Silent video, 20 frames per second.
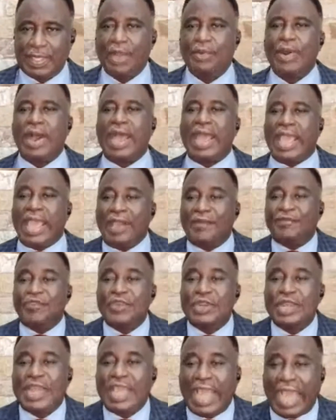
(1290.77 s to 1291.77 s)
Our
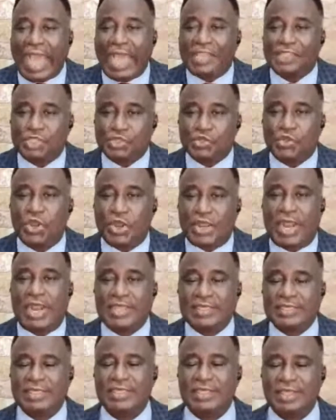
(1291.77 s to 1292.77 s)
heavenly
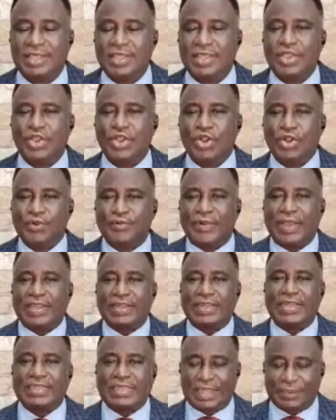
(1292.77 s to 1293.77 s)
assurance of
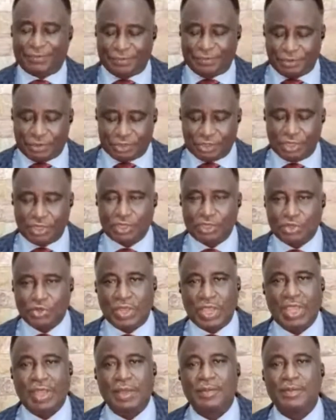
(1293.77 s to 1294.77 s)
a greater future
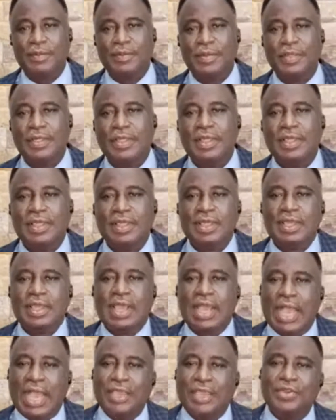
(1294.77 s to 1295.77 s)
to come.
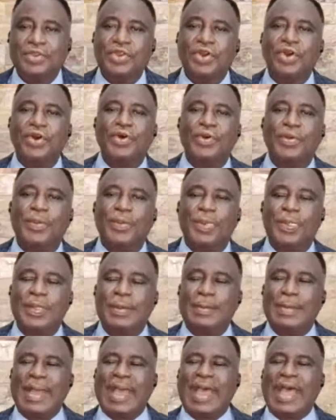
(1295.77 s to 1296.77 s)
I know
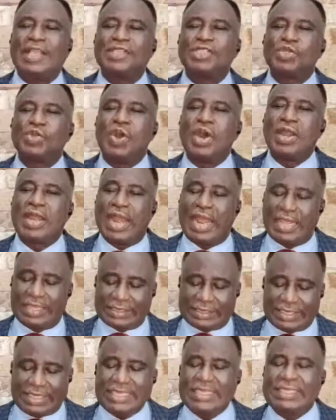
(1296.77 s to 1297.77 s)

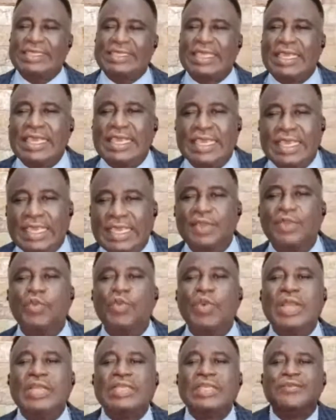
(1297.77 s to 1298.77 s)
assurance is key
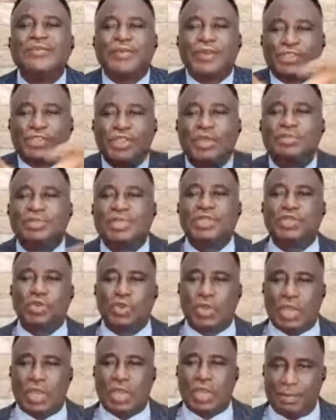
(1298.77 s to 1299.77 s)
in waiting for something
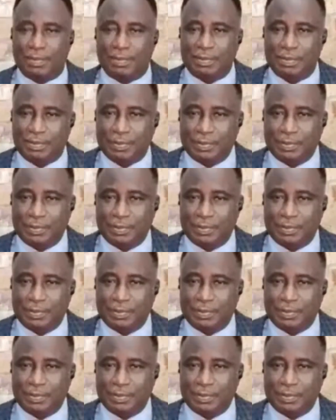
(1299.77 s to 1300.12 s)
to come.